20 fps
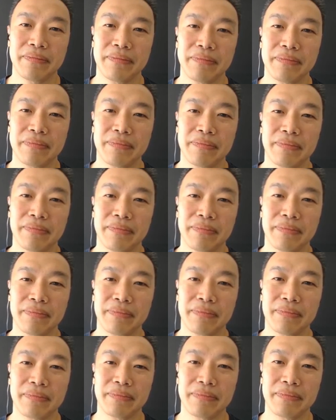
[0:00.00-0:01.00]

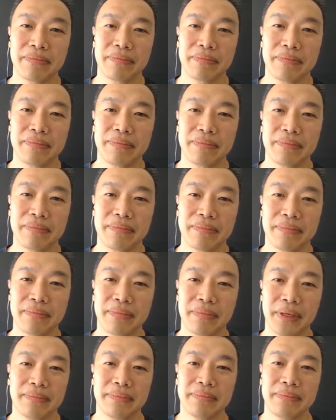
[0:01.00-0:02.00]

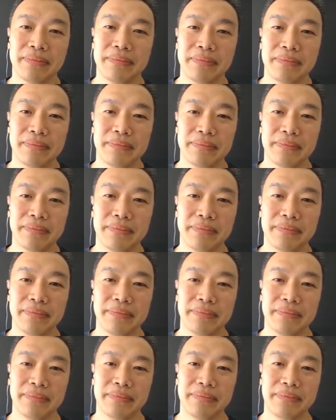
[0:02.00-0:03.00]

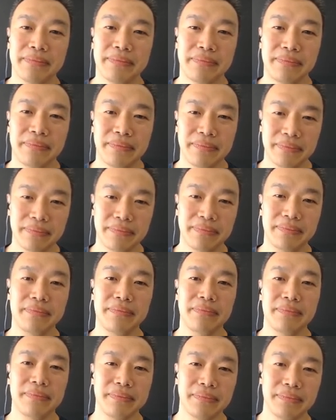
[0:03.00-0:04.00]

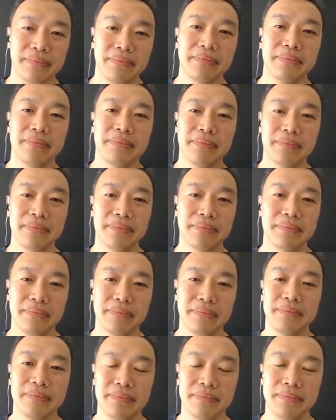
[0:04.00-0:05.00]

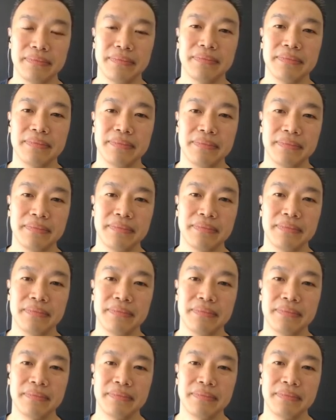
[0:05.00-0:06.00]

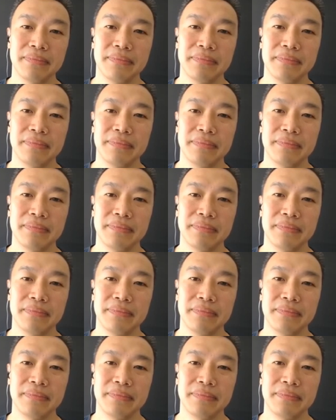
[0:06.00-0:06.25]
This person isn't speaking.